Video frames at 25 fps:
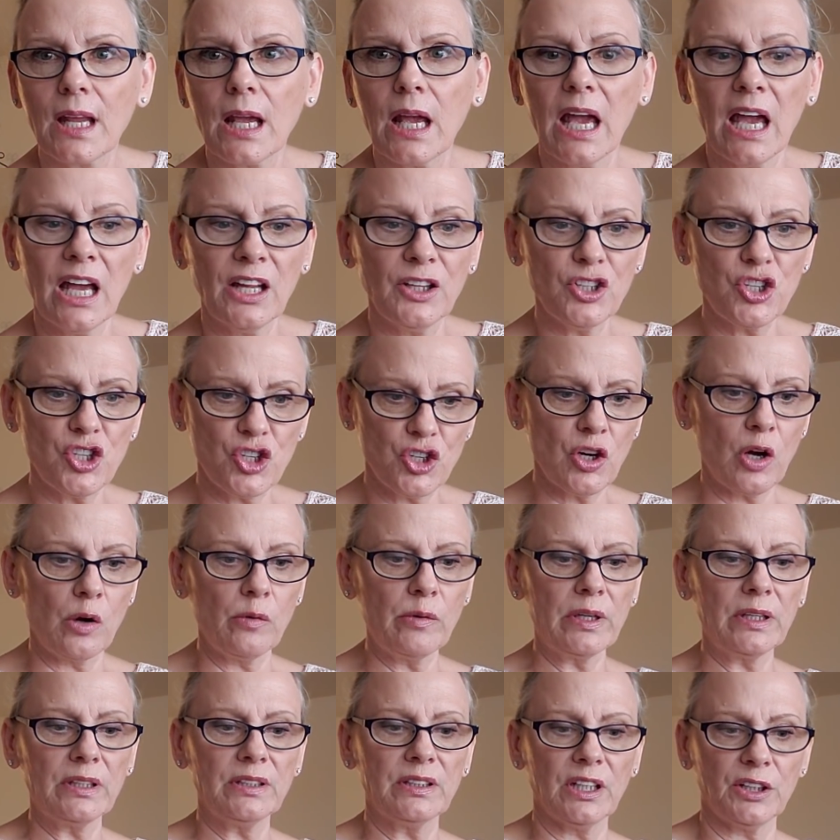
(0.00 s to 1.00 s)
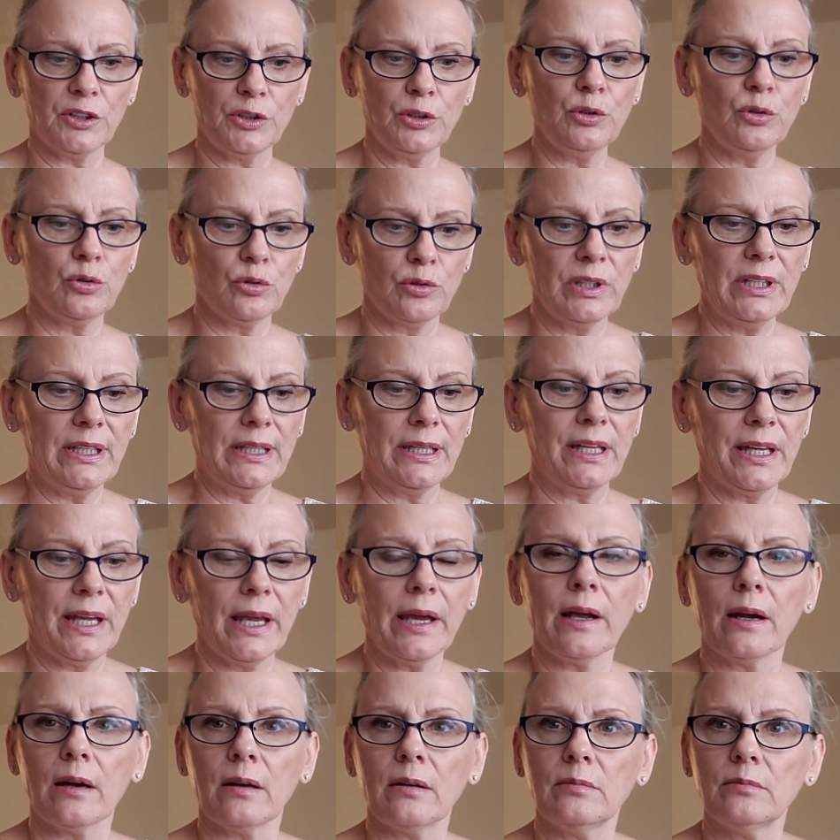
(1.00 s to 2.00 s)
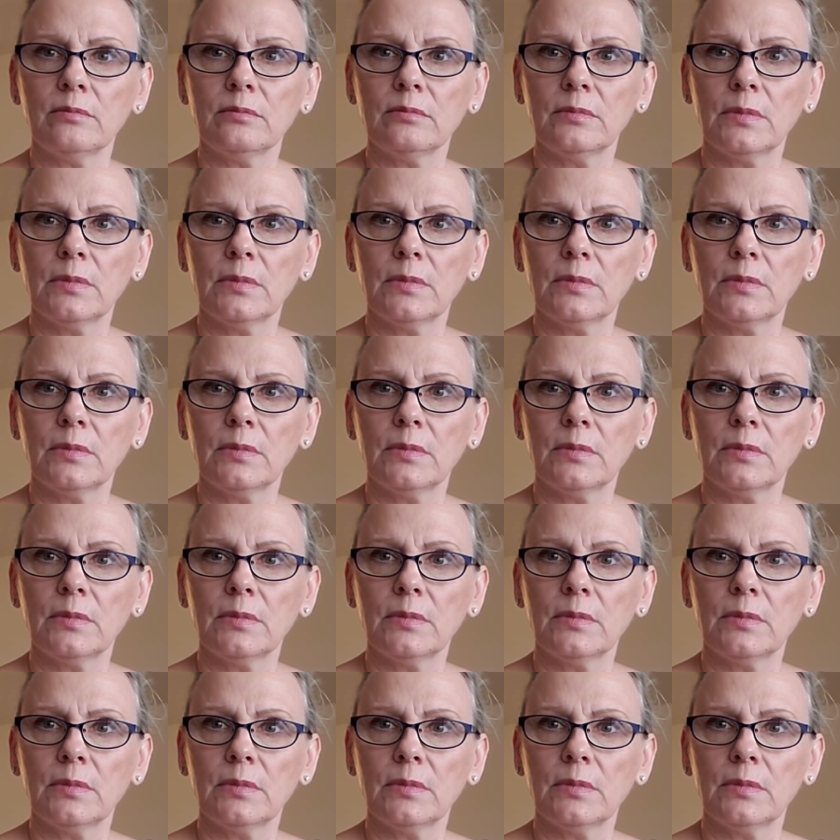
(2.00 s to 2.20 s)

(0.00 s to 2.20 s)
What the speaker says: and showing that you really care.